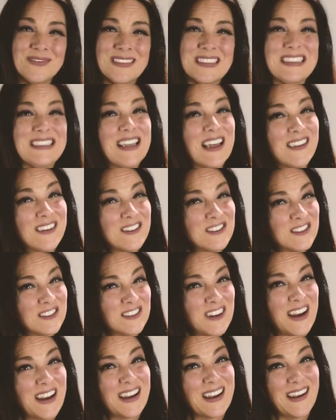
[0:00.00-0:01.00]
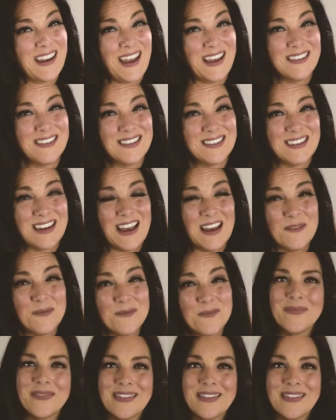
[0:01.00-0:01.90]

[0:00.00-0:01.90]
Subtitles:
another strike against it.